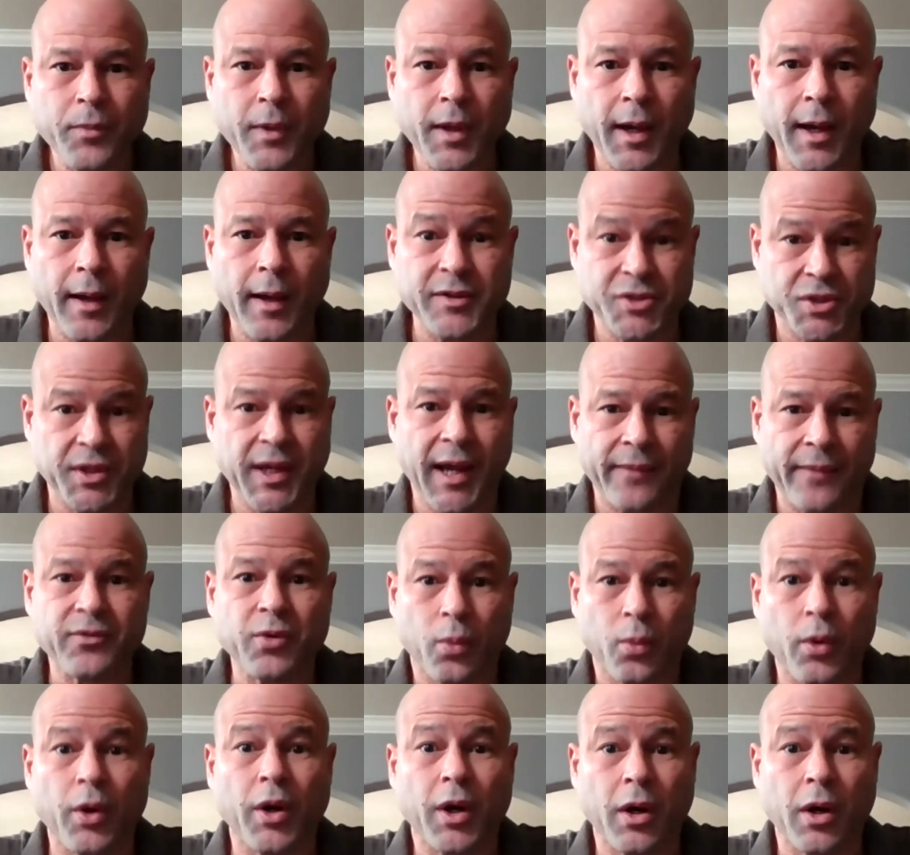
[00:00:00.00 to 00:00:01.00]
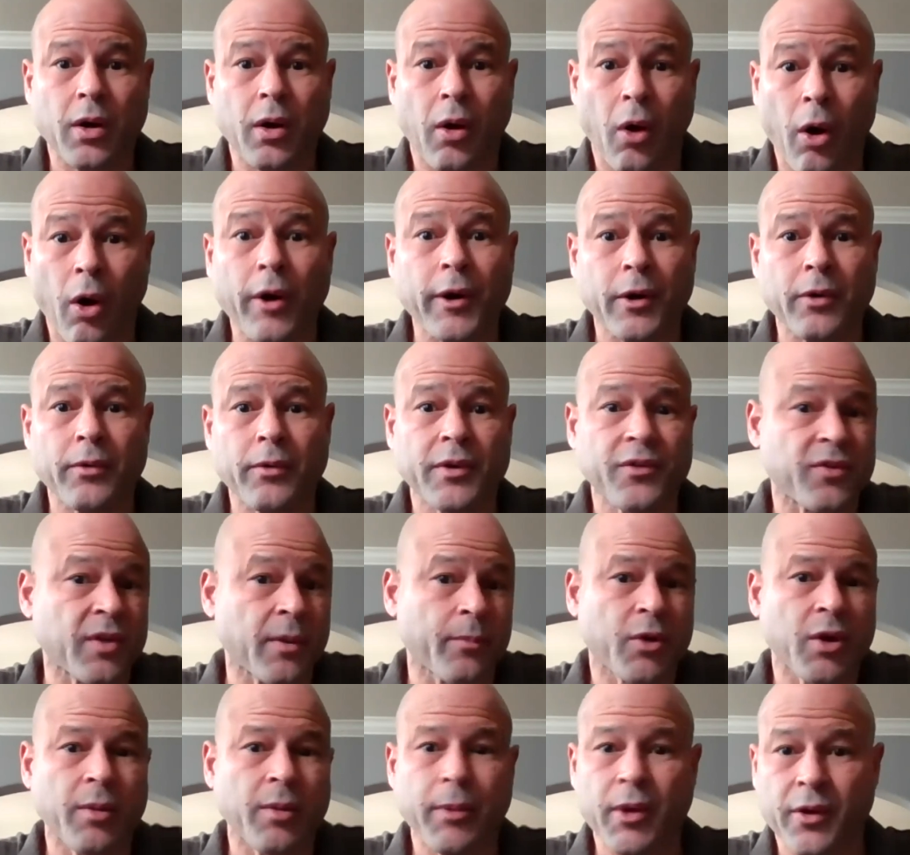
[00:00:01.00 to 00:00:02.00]
uh, that you have to work harder in
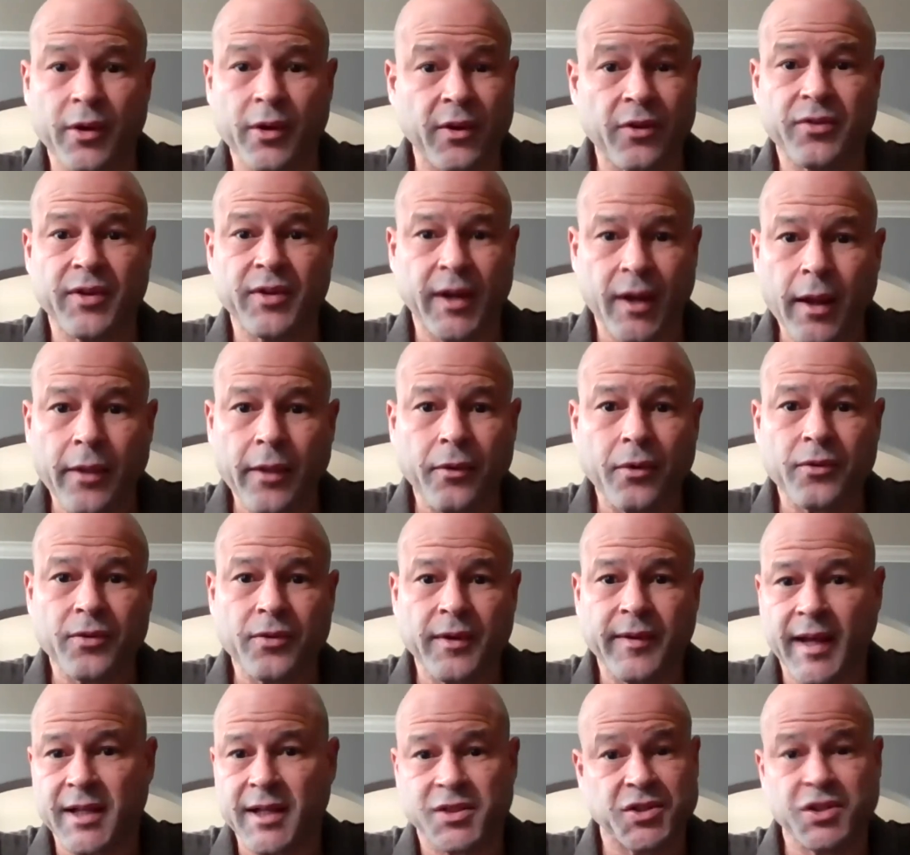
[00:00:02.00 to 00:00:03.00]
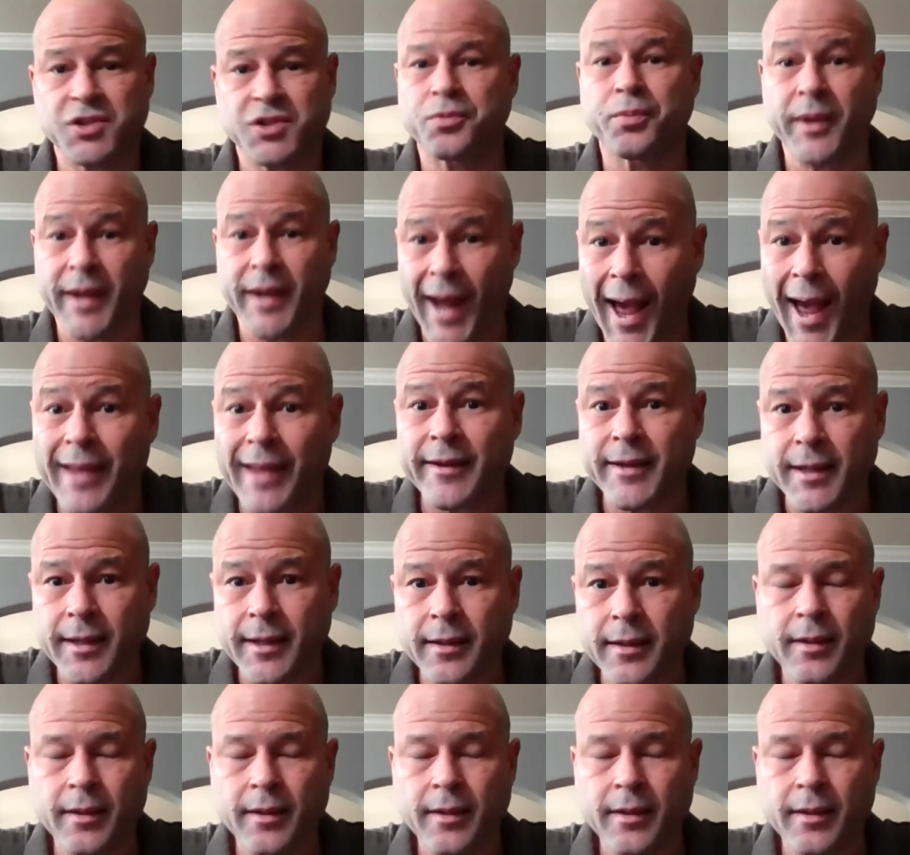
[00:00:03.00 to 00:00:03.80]
some communities than others, and that's just reality.